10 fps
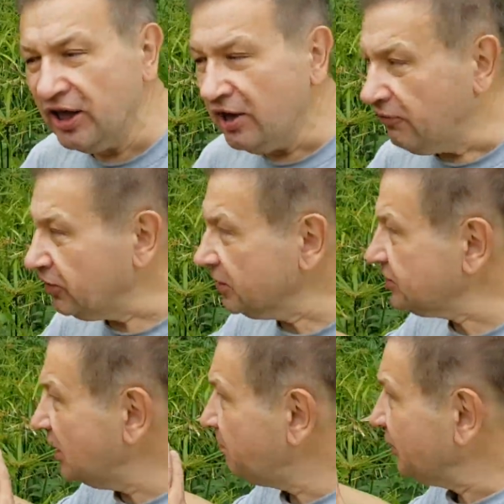For
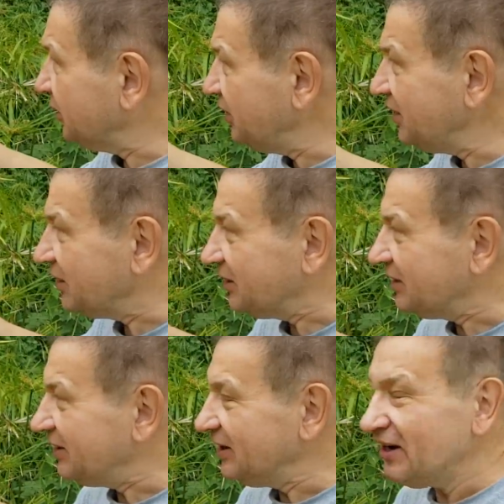example, here
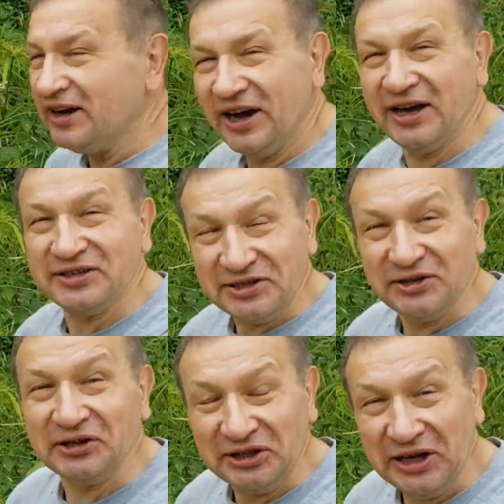it's
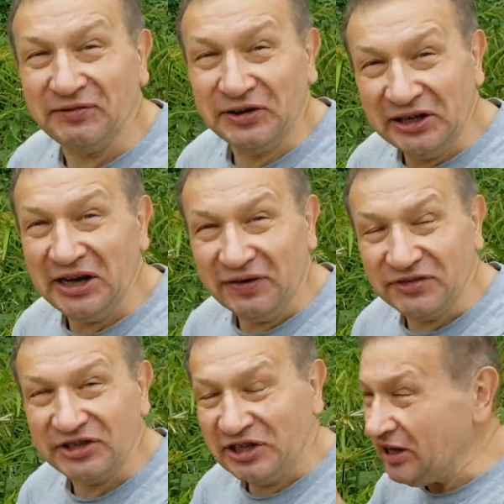not even
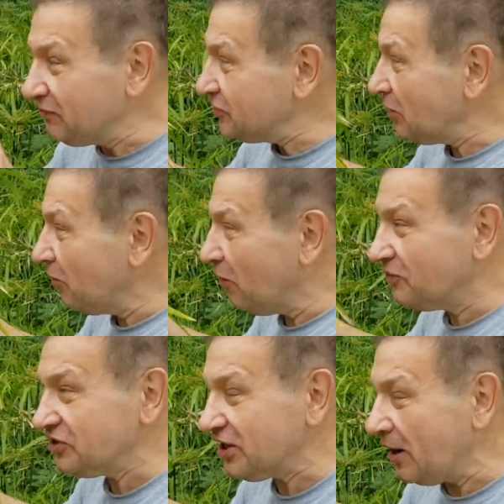leaves. Leaves of
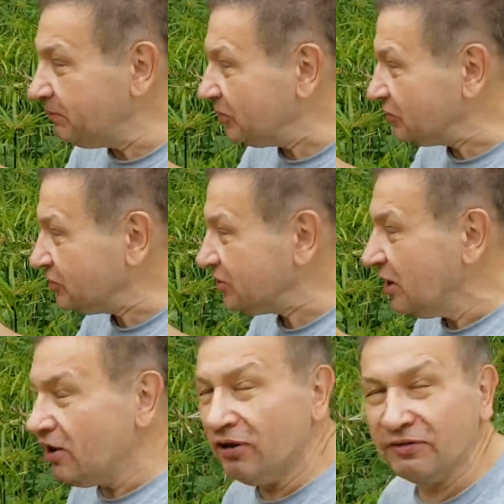Cyperus
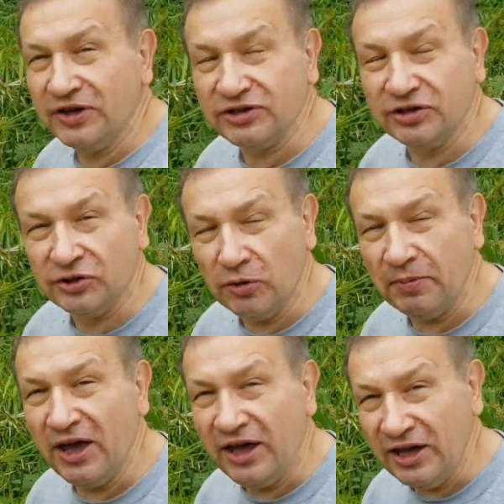of this group
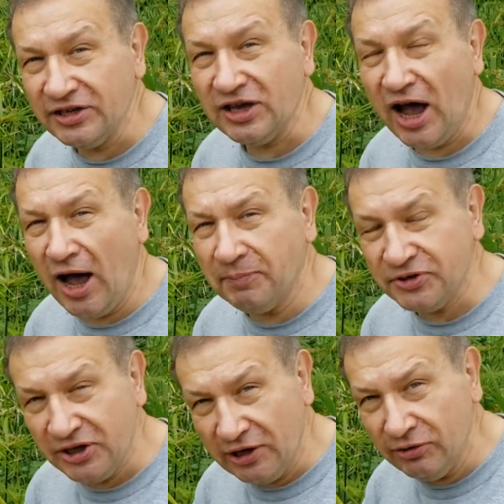is
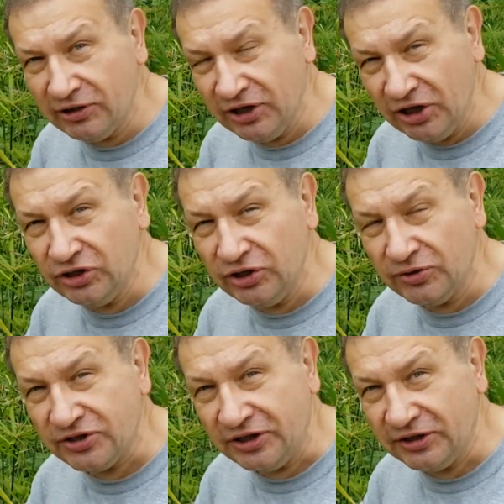absolutely reduced